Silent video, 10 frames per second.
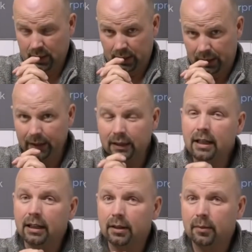you can
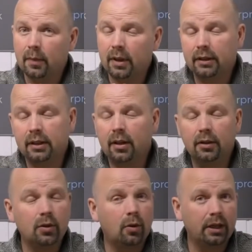tell them that they
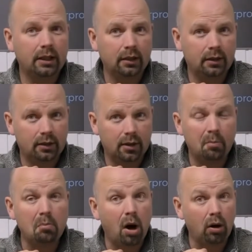are talking
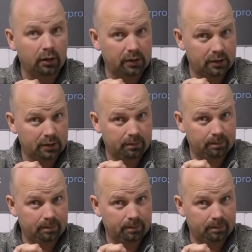bollocks.